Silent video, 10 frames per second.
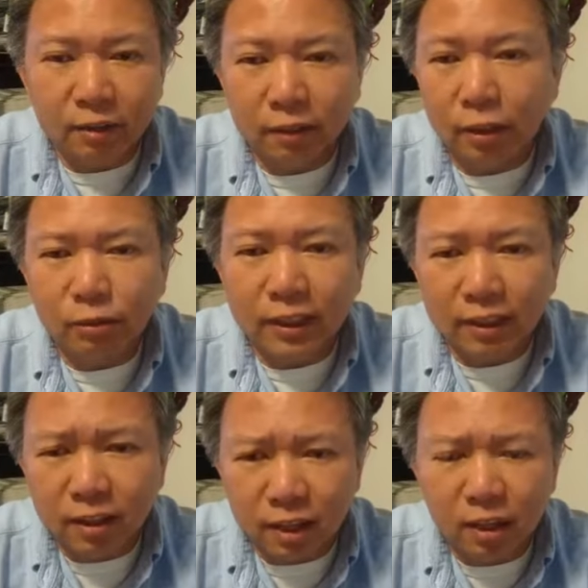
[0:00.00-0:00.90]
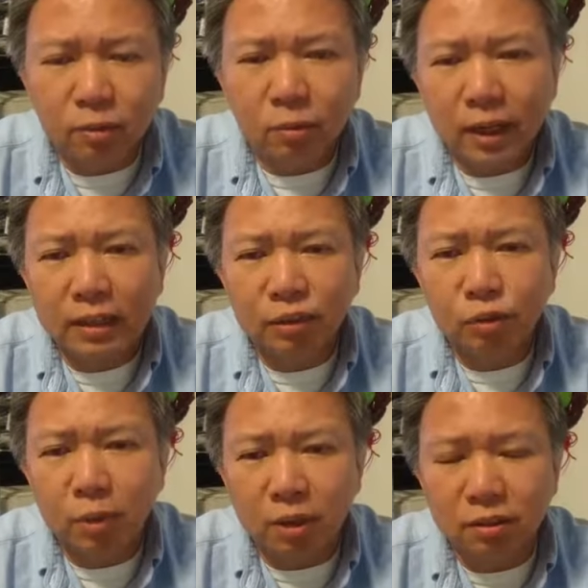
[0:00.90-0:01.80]
they don't really care what kind of
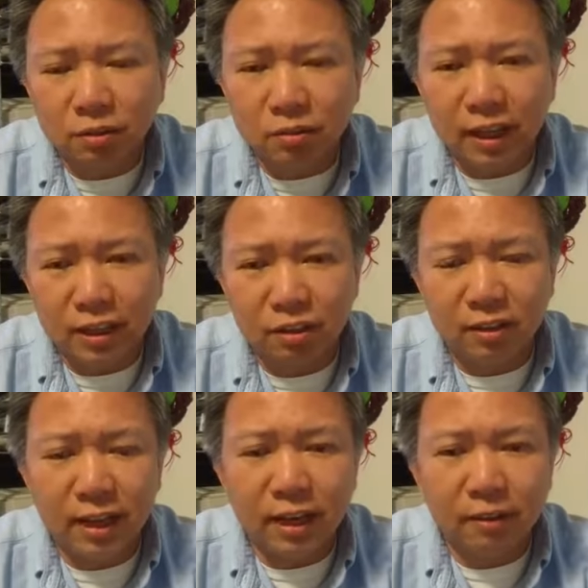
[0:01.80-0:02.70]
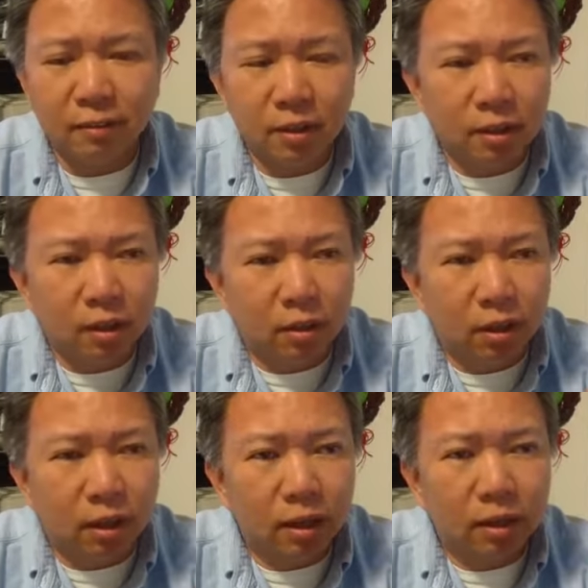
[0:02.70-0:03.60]
experience this agent have.
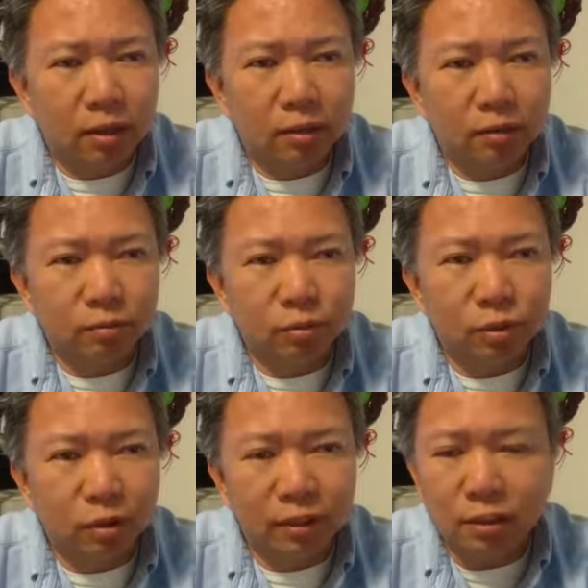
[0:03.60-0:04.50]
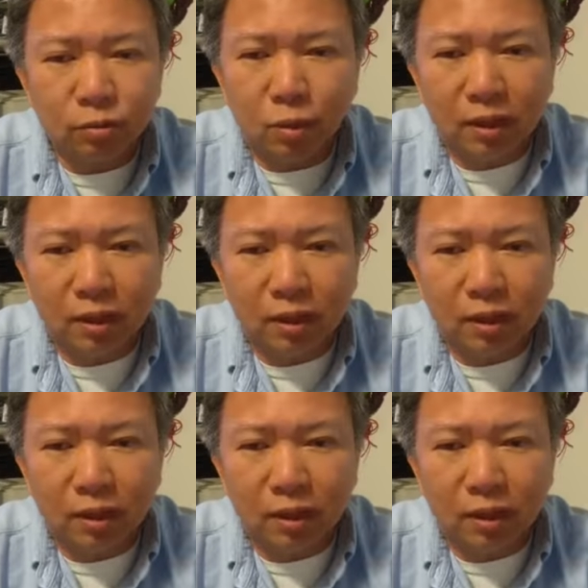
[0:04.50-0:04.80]
So they just want